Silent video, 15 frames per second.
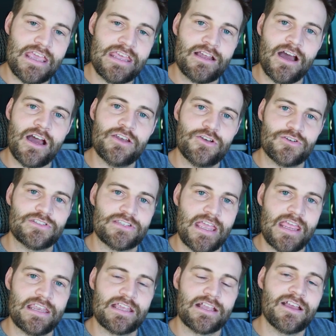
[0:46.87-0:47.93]
and
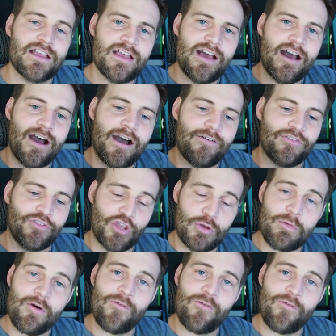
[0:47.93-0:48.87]
understanding of Cinema